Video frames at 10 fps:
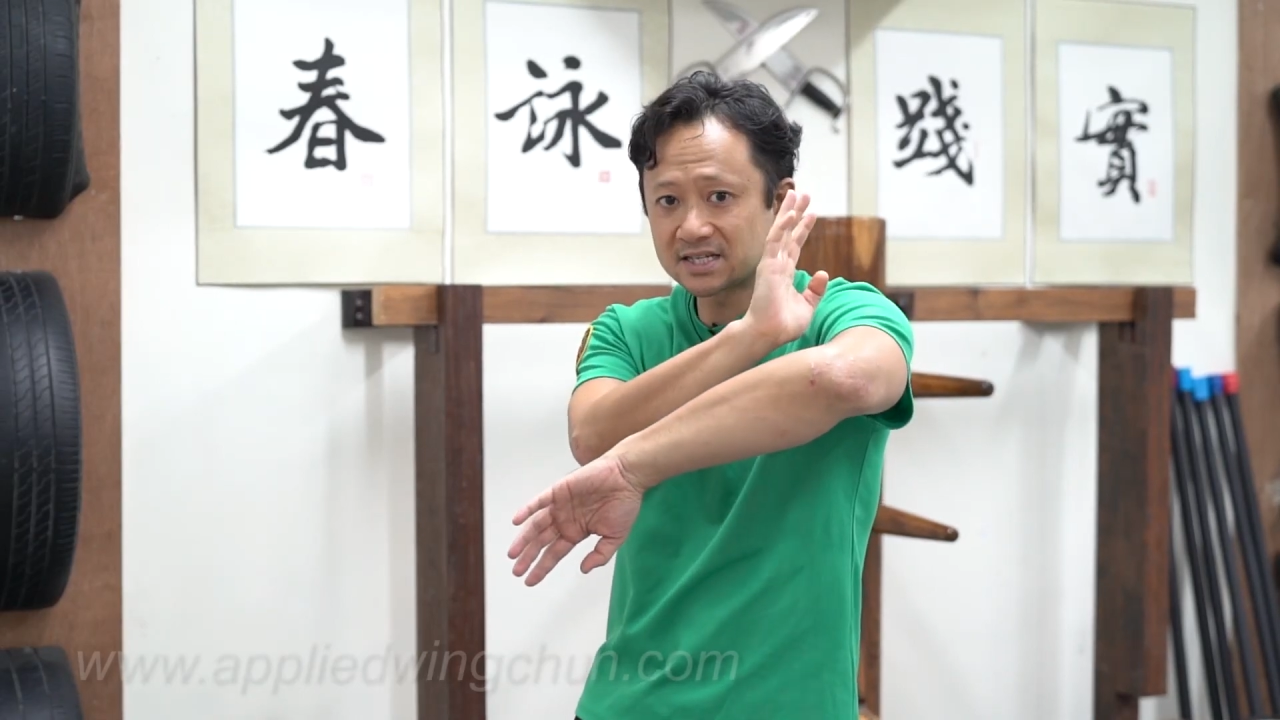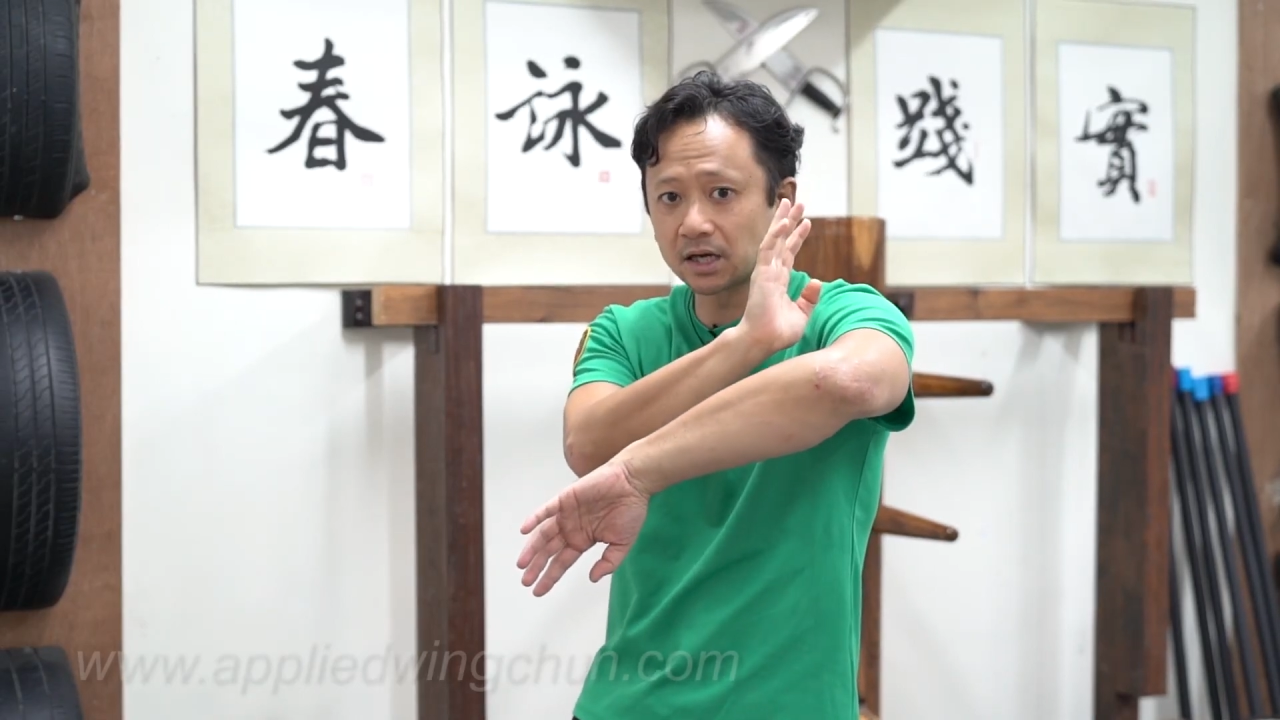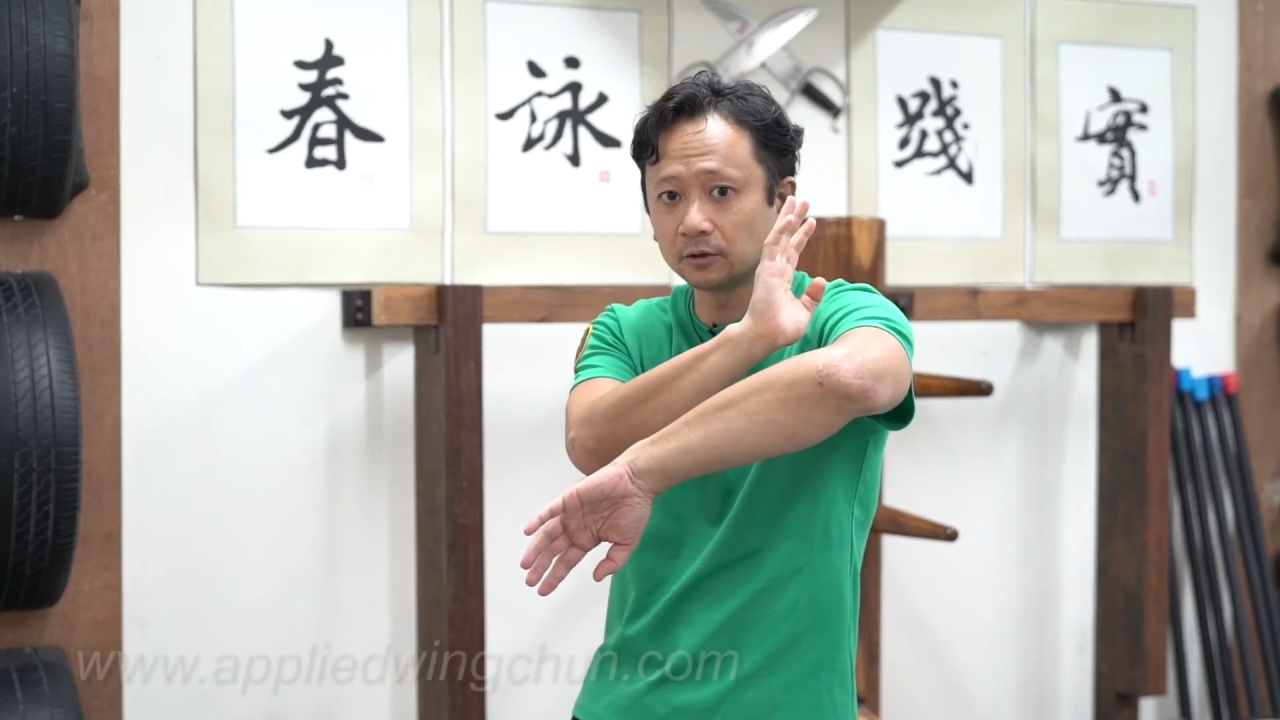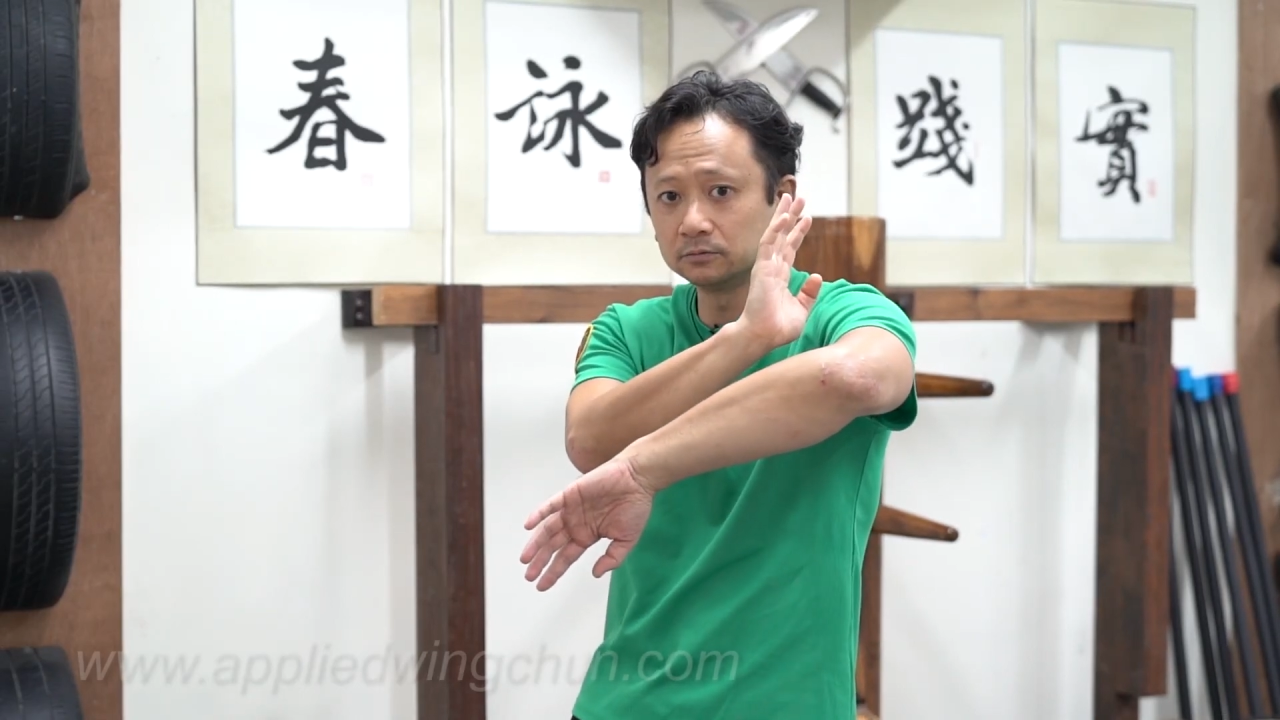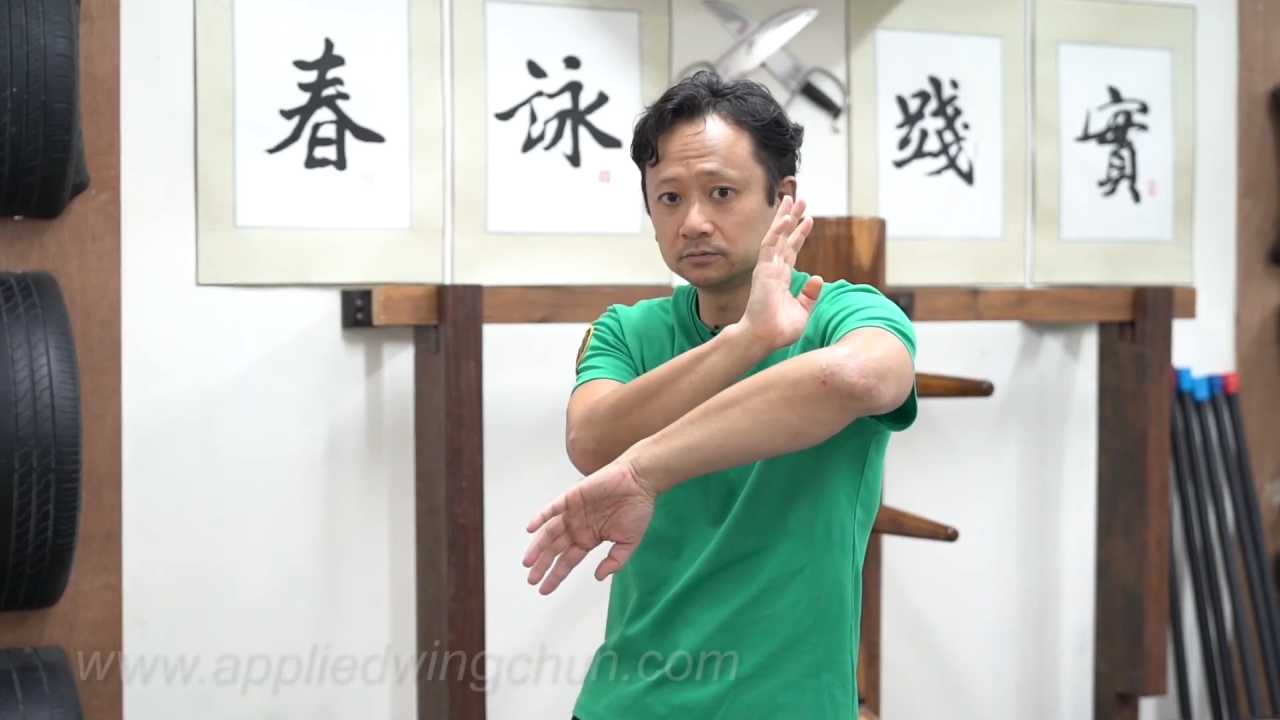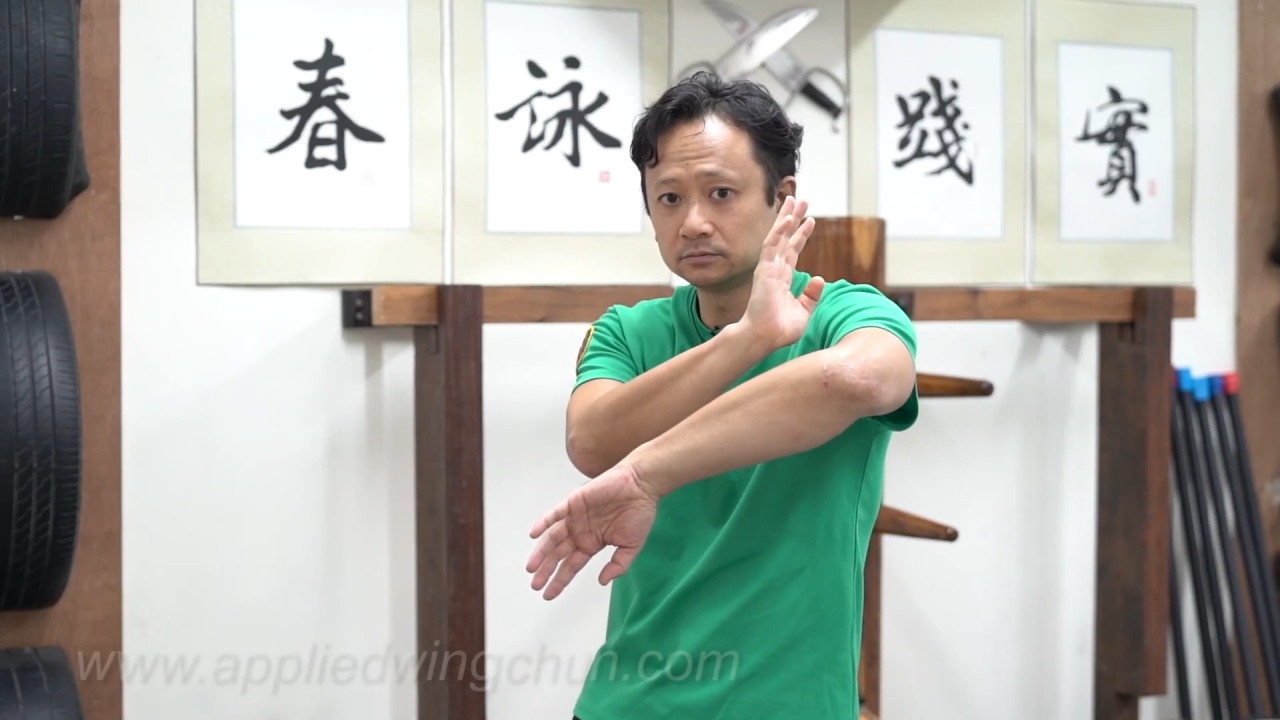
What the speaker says: sao.